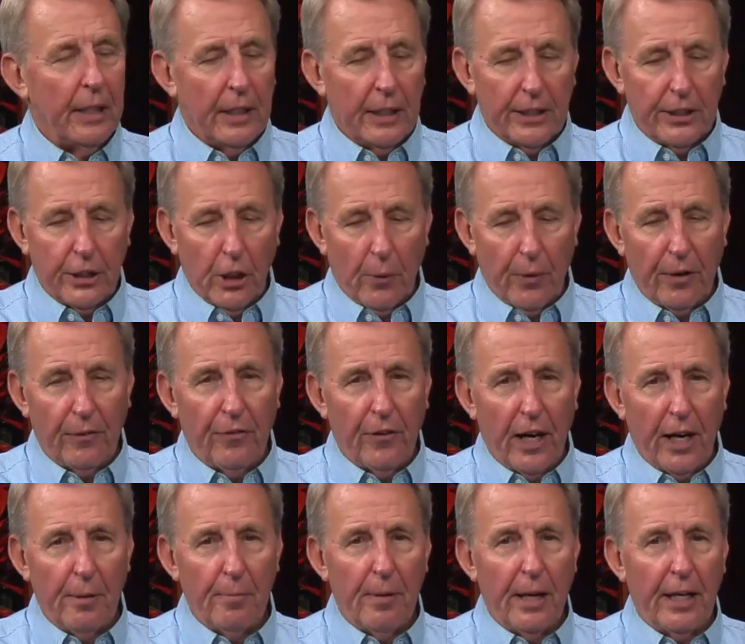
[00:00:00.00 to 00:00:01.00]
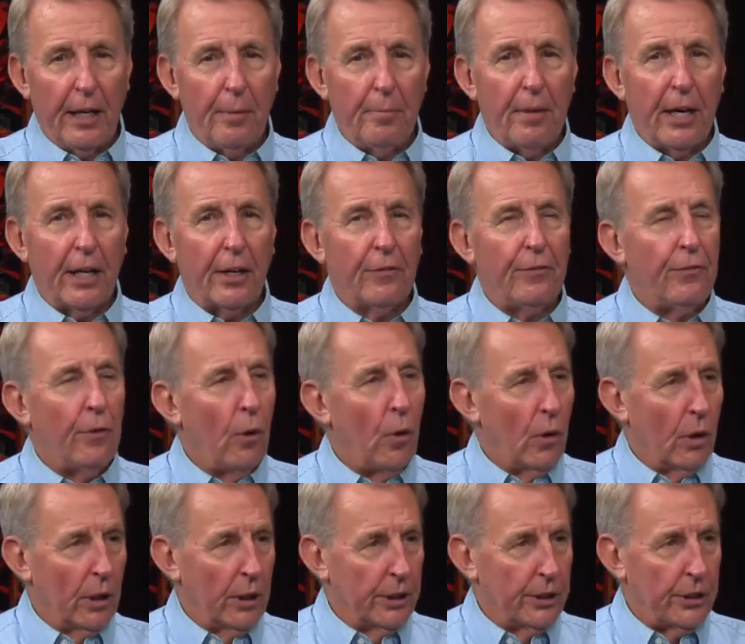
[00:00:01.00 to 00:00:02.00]
So we find many
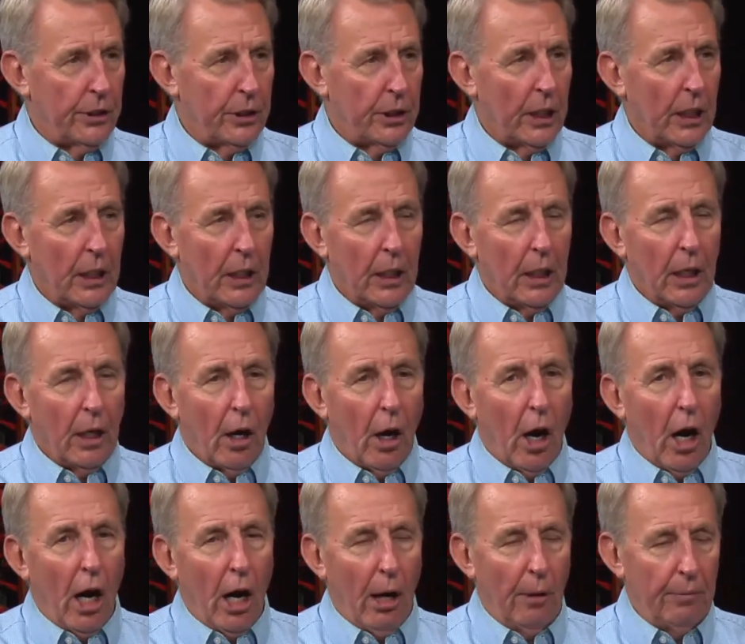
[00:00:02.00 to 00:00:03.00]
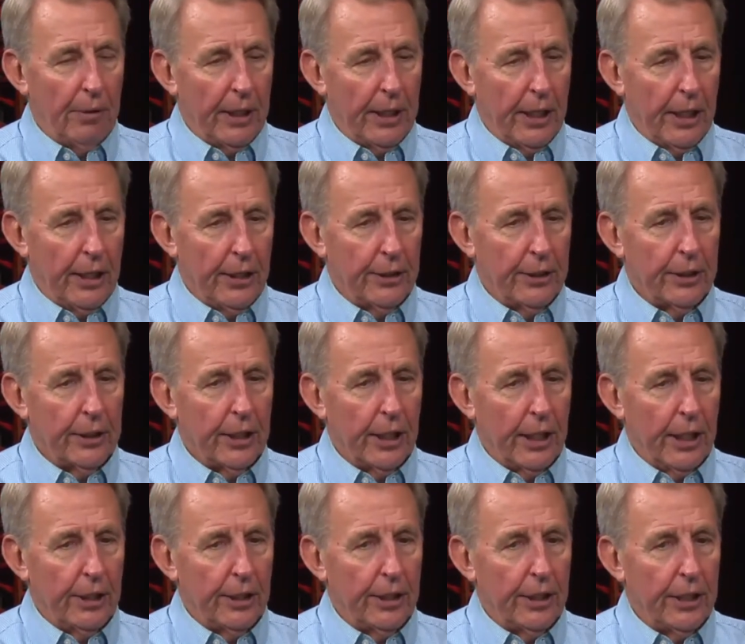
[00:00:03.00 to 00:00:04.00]
metaphors in
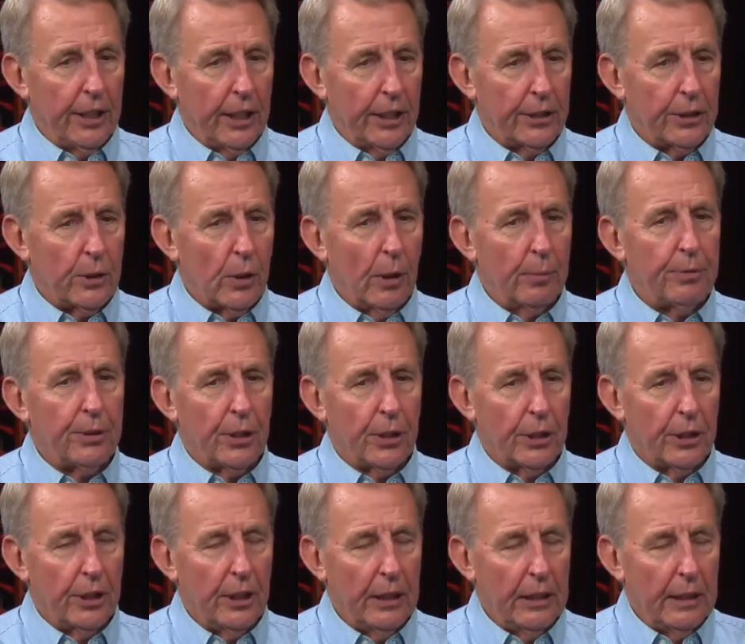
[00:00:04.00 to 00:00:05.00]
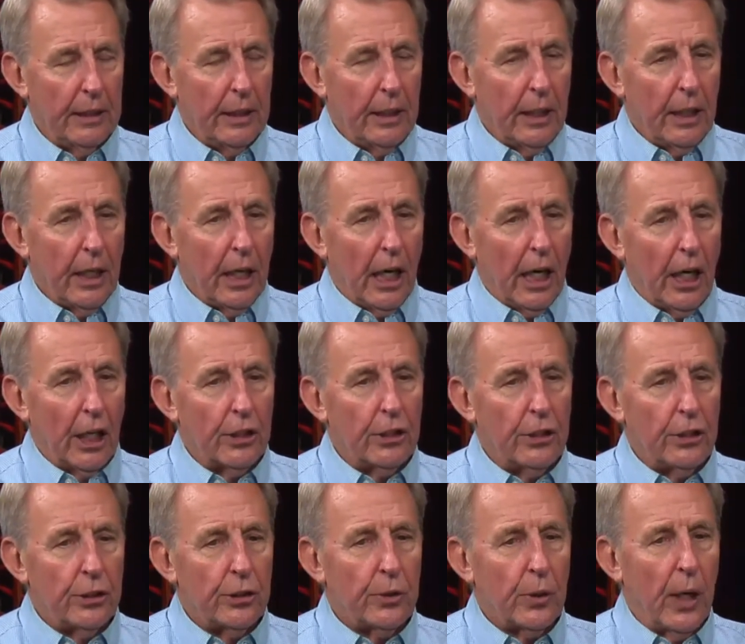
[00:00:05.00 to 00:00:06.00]
the Scripture
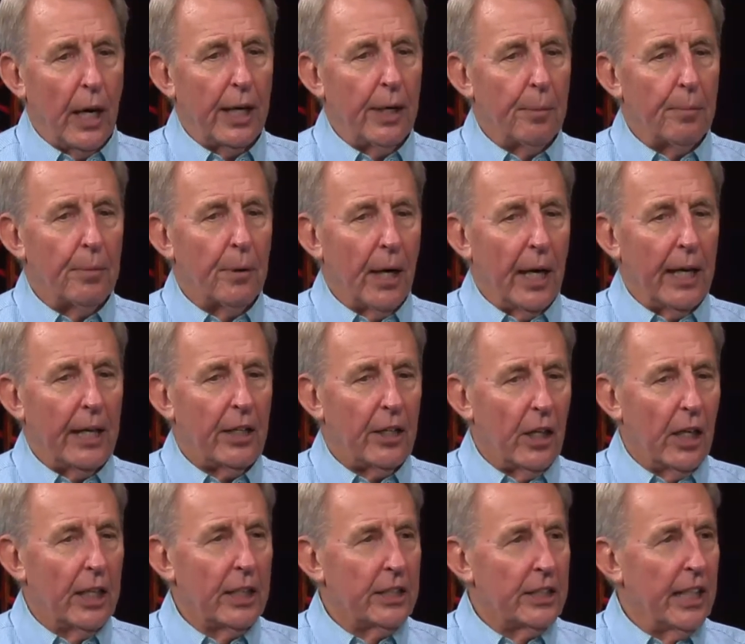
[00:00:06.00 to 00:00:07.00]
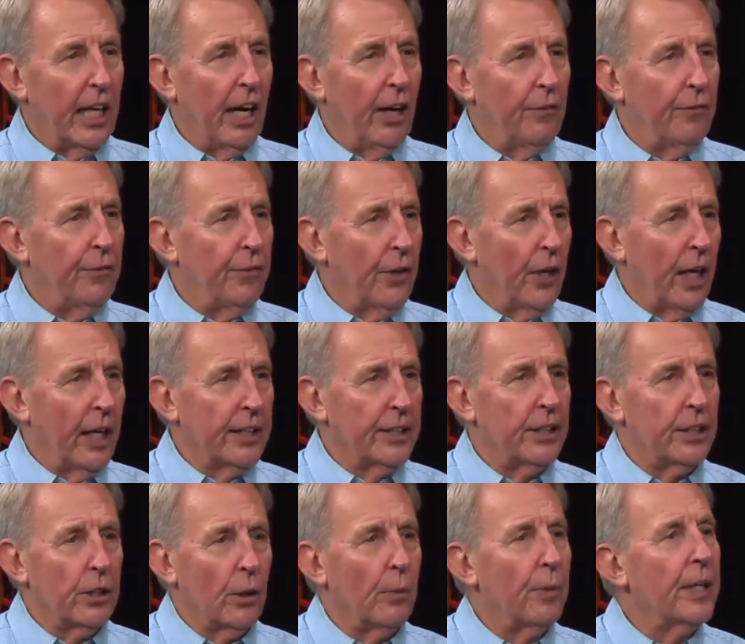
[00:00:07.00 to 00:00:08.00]
to try to break things down for us
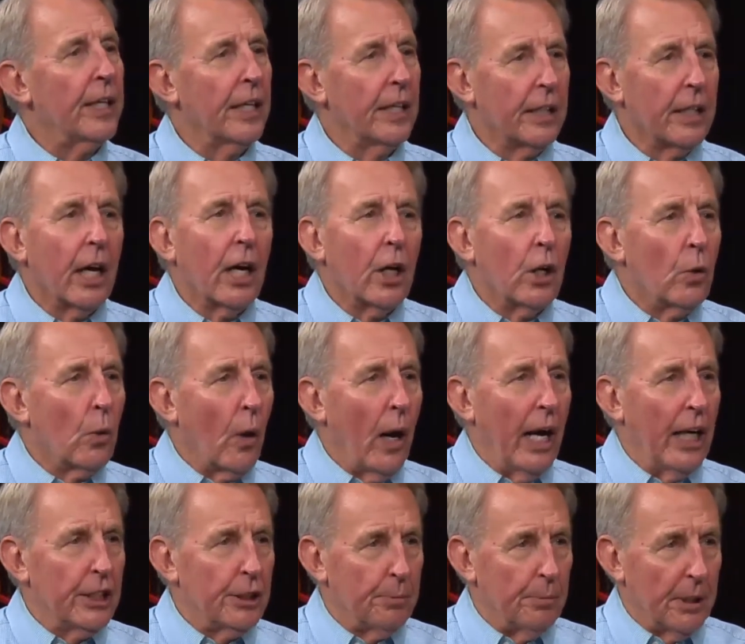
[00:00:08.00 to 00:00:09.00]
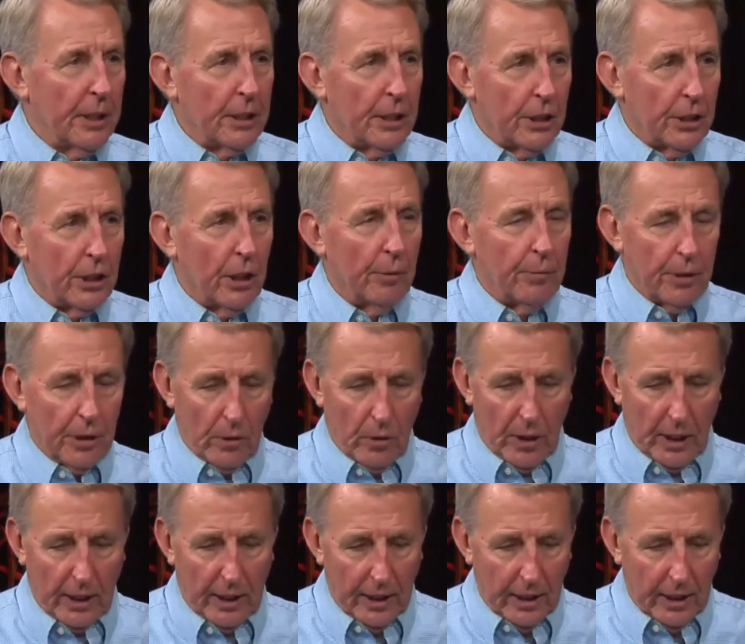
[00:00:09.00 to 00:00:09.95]
so we can grasp it to some degree.